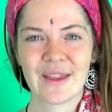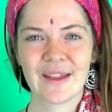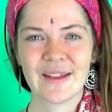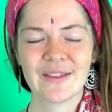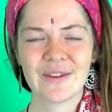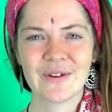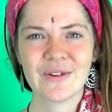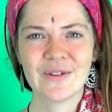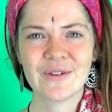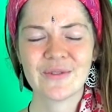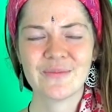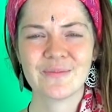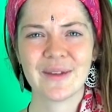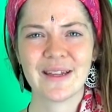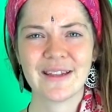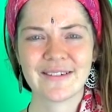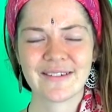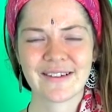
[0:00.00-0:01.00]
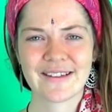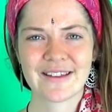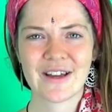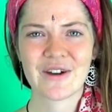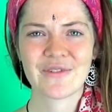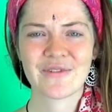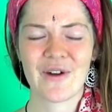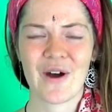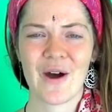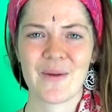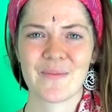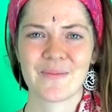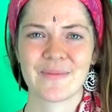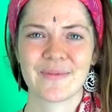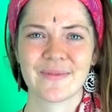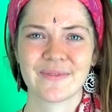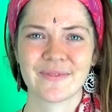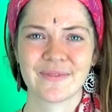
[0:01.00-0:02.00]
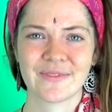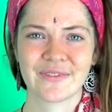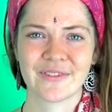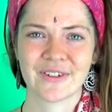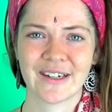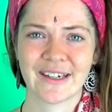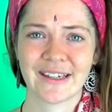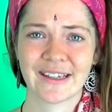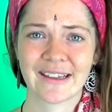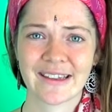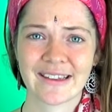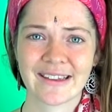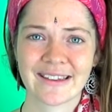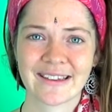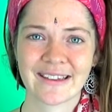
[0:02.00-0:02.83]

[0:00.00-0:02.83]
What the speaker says: don't beat yourself up for it.